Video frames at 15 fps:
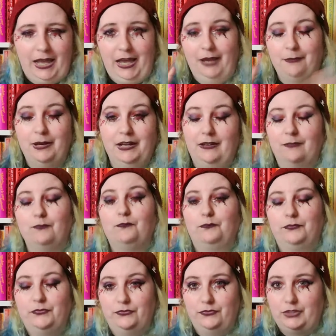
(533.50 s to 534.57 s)
I mean,
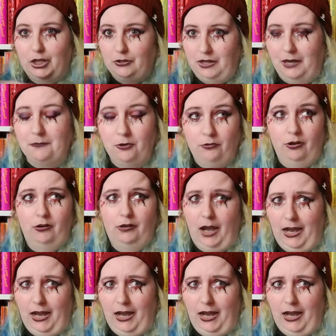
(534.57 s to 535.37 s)
don't get me wrong,